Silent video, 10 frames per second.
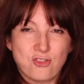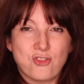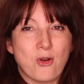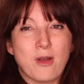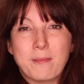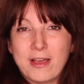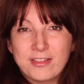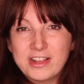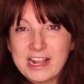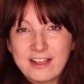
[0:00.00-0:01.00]
Don't
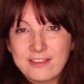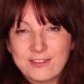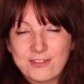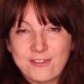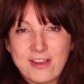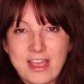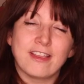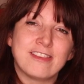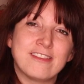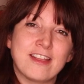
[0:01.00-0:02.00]
apologize for it.
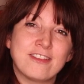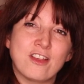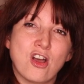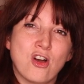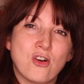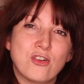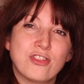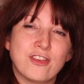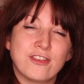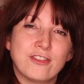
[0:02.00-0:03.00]
And dads or
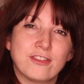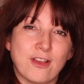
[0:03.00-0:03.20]
other